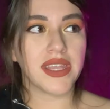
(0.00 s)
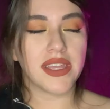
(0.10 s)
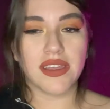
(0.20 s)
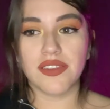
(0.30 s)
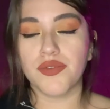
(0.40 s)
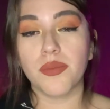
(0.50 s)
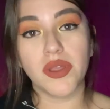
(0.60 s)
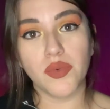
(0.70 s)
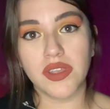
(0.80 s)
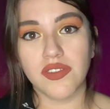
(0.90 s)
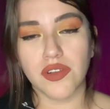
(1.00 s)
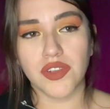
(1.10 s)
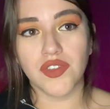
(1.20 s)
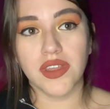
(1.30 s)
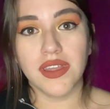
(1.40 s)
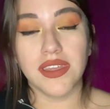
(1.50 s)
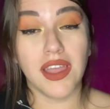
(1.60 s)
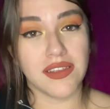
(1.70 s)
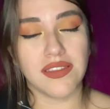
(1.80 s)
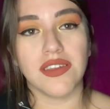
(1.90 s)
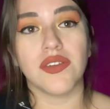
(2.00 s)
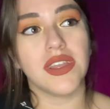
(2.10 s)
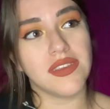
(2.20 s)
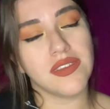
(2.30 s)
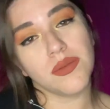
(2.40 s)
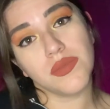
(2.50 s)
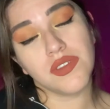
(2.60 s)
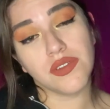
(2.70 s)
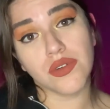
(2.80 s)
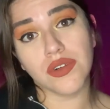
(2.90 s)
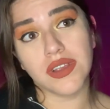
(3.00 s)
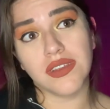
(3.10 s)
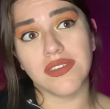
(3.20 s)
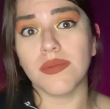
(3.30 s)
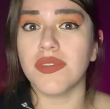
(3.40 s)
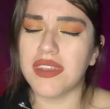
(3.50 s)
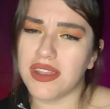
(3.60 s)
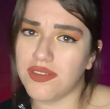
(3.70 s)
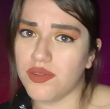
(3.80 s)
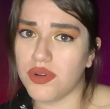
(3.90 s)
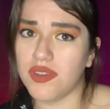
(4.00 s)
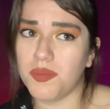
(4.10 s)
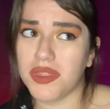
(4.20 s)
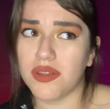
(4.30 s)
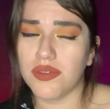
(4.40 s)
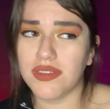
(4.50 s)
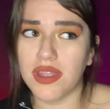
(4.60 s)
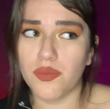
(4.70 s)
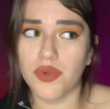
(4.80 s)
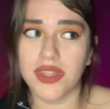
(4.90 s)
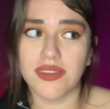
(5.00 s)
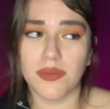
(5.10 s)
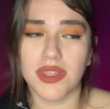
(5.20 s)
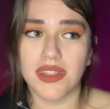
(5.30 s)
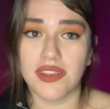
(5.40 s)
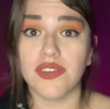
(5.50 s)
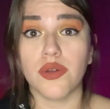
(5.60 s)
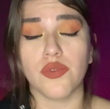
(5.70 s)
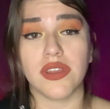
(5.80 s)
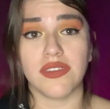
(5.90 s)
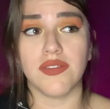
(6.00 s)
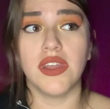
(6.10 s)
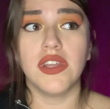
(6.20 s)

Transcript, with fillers: Because from my research, yes, there is some stories, some sad stories, but there's not really something that's so aggressive